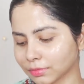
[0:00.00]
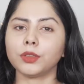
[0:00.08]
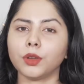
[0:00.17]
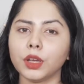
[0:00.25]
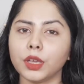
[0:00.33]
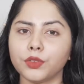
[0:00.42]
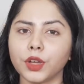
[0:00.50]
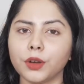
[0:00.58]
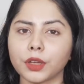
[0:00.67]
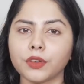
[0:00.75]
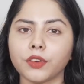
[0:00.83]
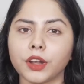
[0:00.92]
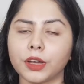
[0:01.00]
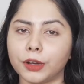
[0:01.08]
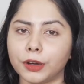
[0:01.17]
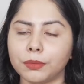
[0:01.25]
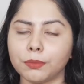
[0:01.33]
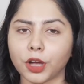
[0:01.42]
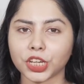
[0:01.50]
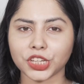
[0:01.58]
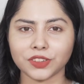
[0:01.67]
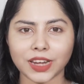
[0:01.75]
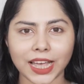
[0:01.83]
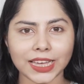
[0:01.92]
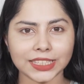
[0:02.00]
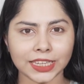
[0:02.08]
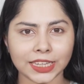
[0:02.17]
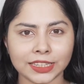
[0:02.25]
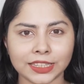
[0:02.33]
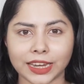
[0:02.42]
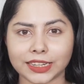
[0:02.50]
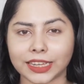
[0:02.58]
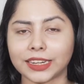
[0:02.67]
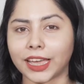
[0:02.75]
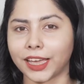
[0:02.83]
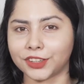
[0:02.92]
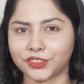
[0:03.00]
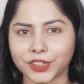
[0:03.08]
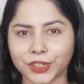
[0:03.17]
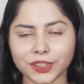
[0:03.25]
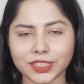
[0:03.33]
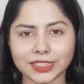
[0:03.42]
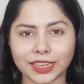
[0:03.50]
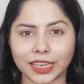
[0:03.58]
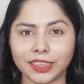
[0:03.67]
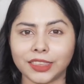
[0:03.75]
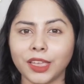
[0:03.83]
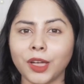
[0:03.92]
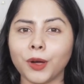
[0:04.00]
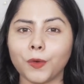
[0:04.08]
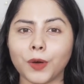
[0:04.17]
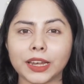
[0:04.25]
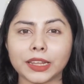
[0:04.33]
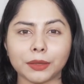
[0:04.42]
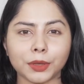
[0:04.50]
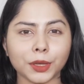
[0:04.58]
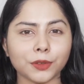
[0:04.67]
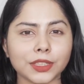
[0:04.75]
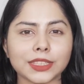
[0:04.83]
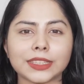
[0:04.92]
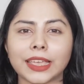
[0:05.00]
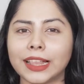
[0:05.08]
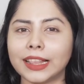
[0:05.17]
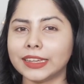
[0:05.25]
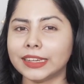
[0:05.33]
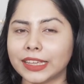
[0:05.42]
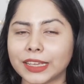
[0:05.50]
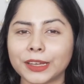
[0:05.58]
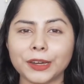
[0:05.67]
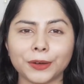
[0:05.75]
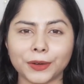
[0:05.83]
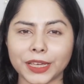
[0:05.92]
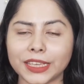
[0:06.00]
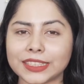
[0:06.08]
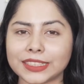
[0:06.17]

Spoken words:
So if you're looking for a good moisturizer that can hydrate your skin while giving you this healthy glowy